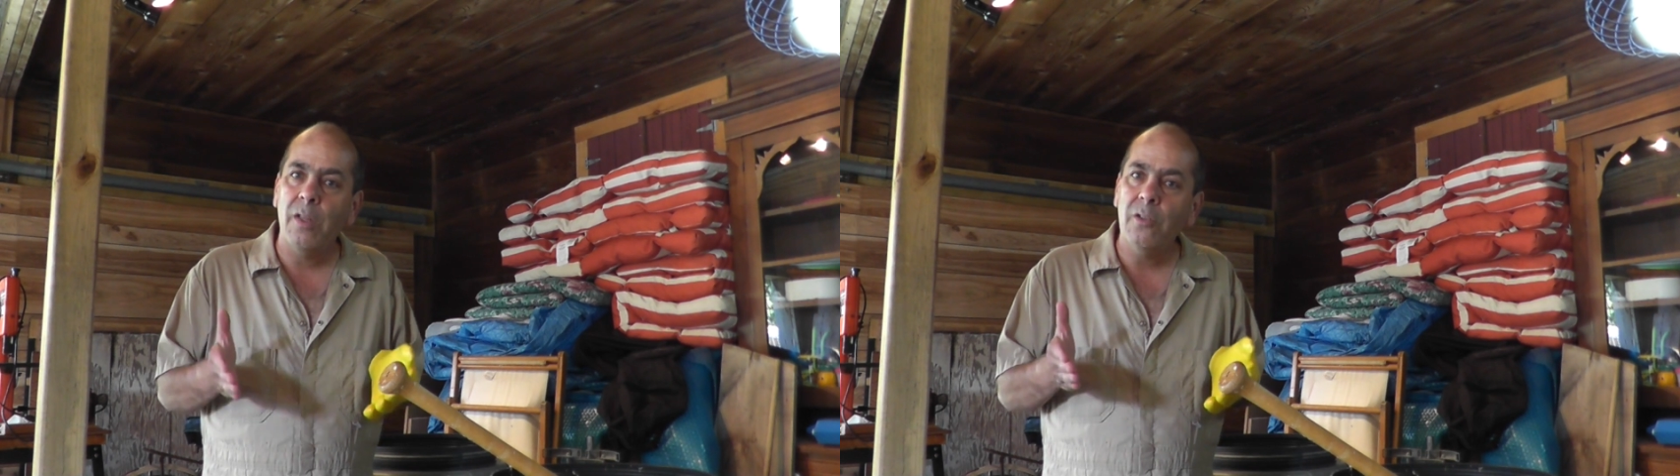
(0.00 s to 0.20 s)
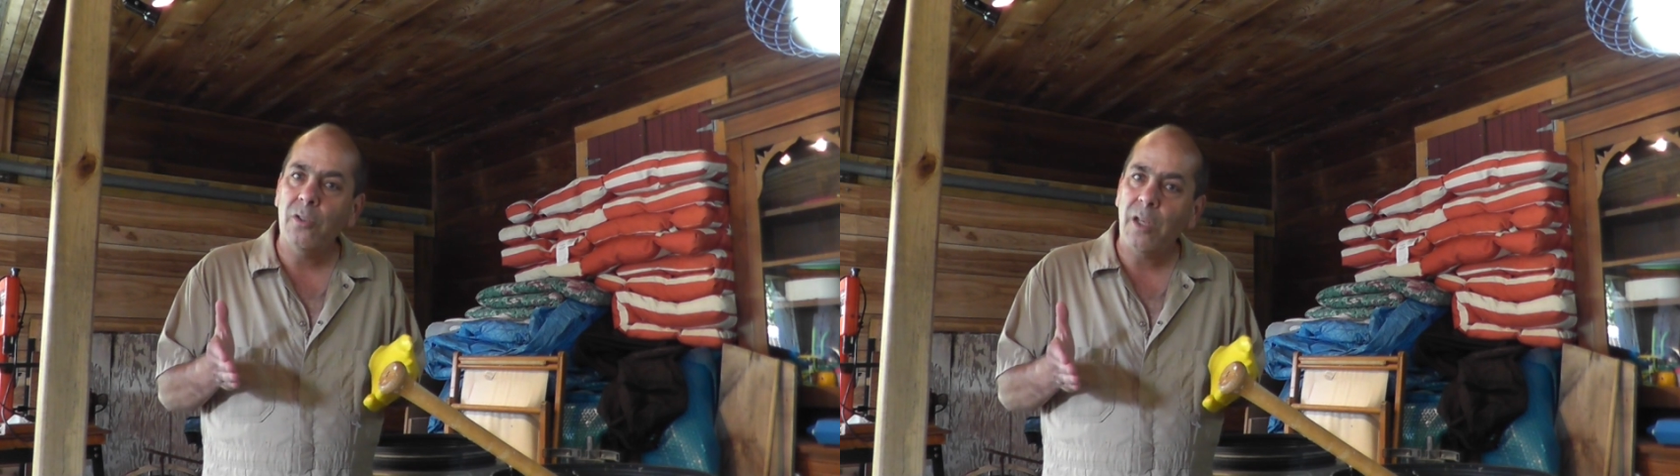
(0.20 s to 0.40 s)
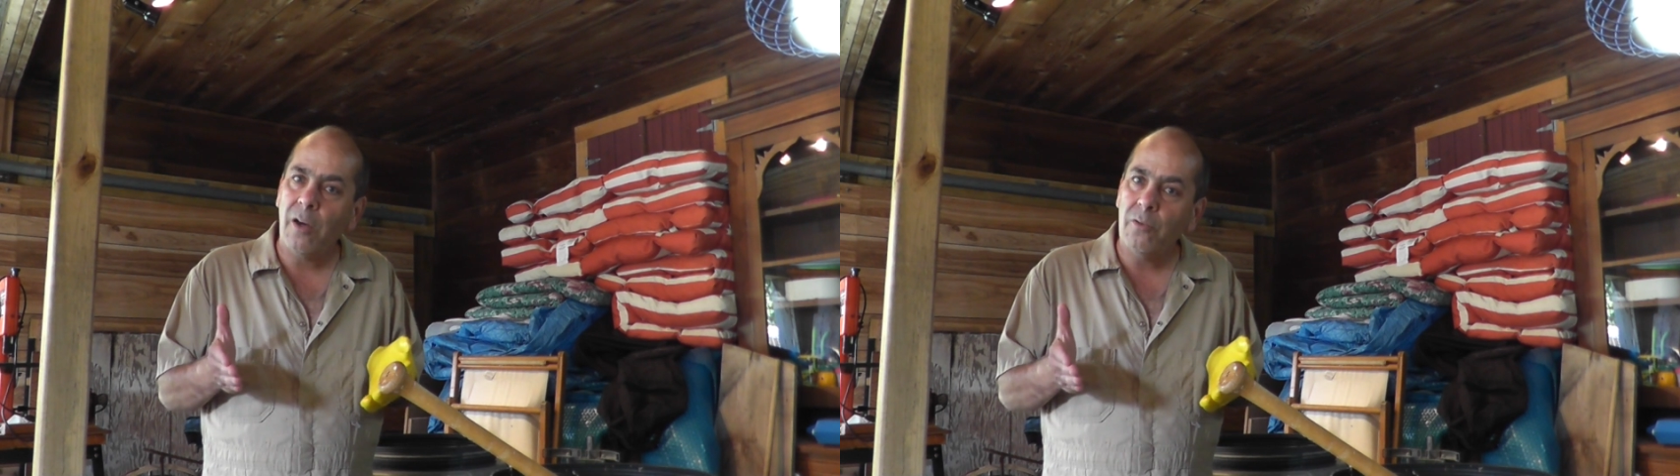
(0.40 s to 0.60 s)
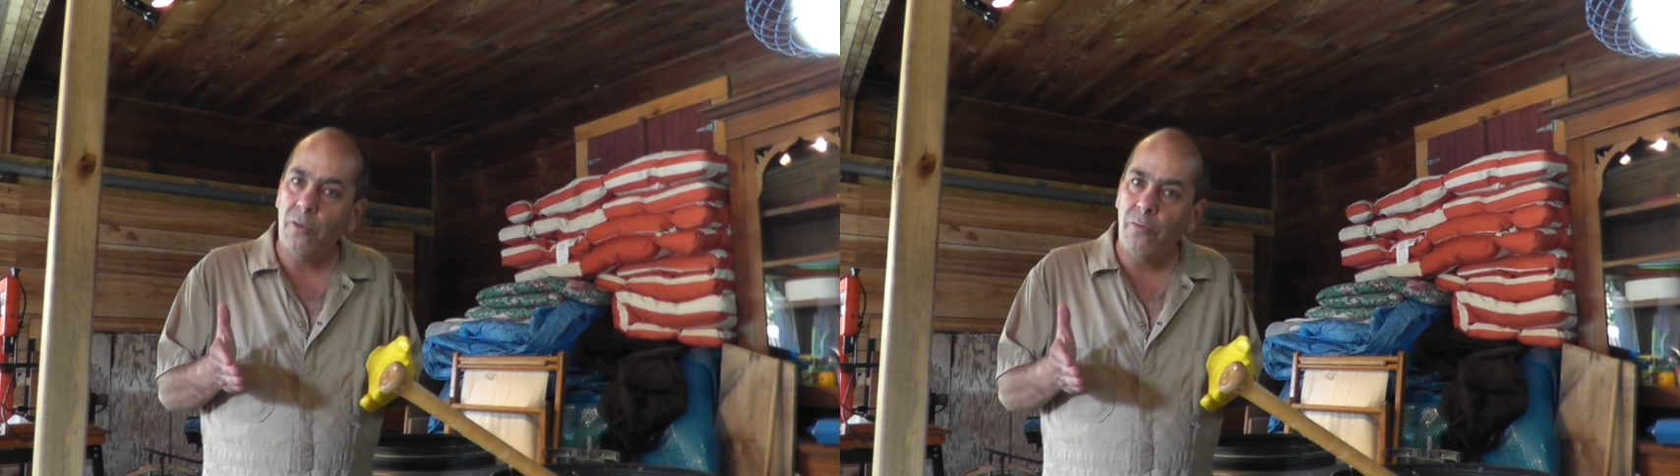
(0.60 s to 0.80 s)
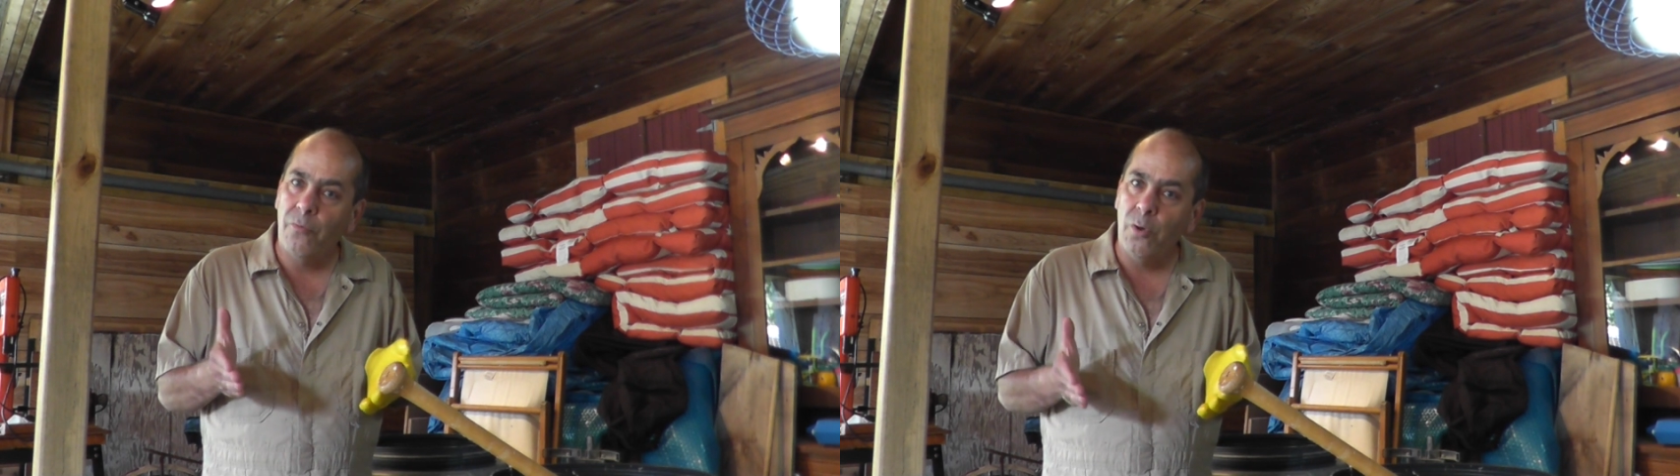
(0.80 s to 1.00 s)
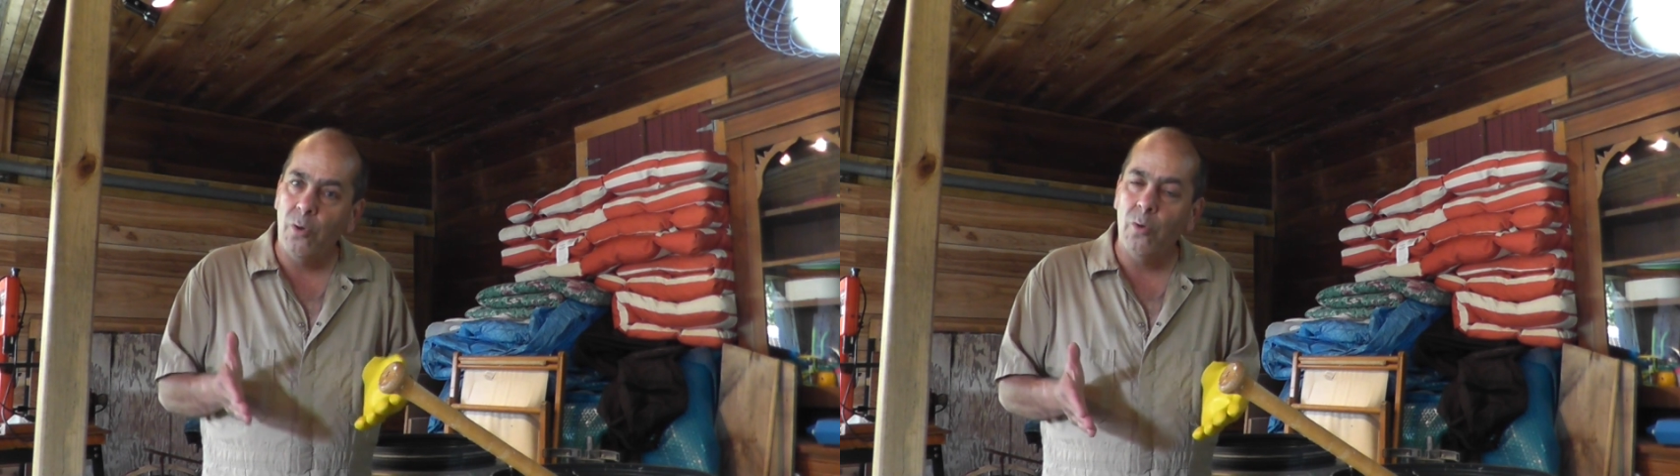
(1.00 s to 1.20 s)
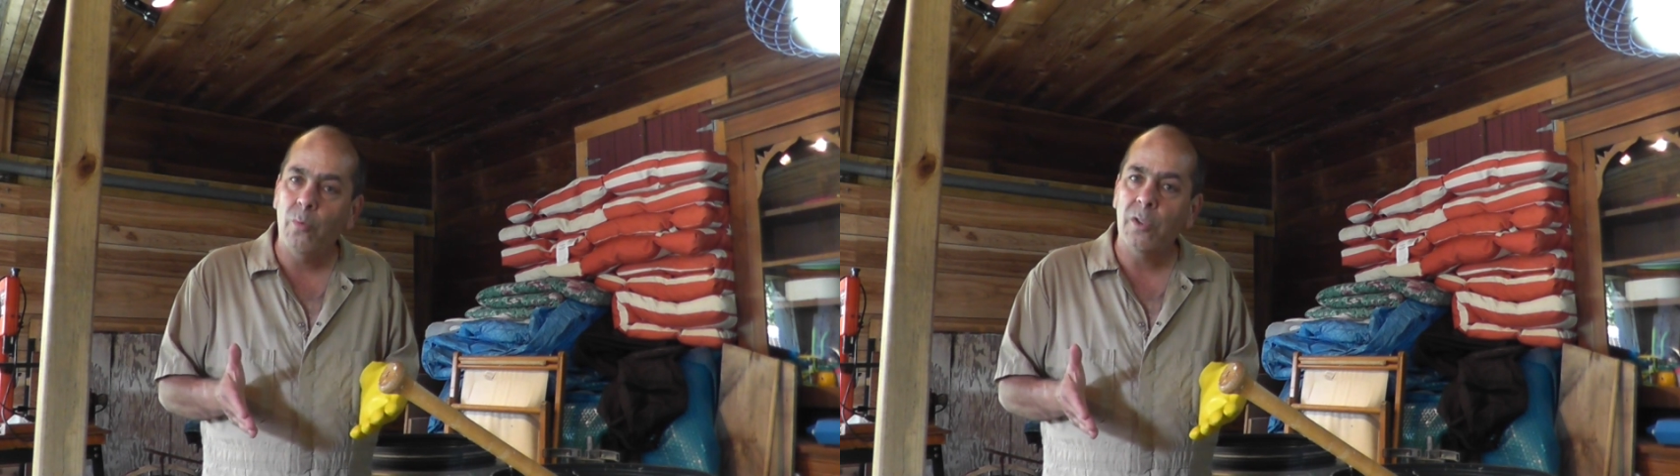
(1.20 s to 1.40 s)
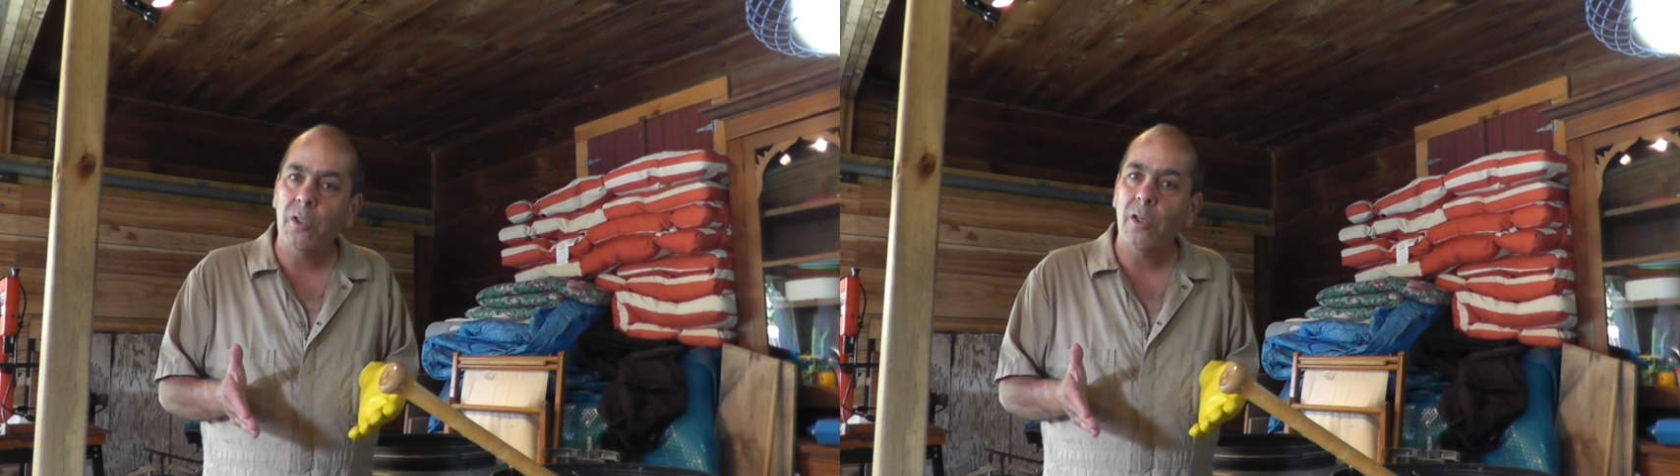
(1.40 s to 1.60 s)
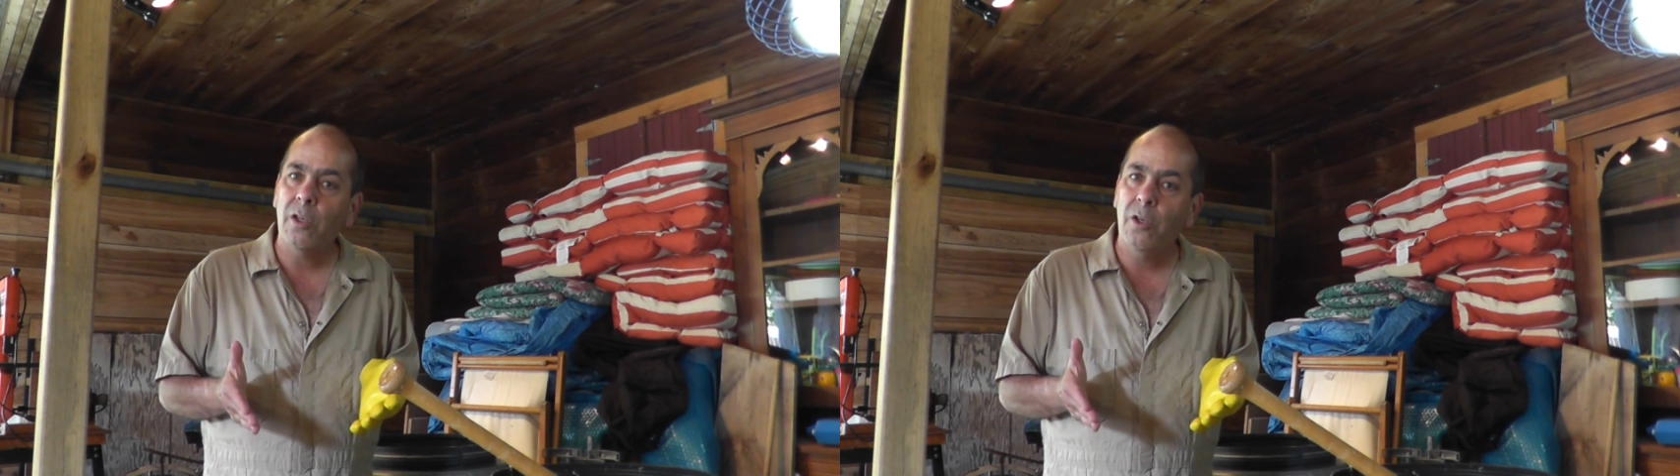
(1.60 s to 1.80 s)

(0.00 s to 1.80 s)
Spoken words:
And this is how food was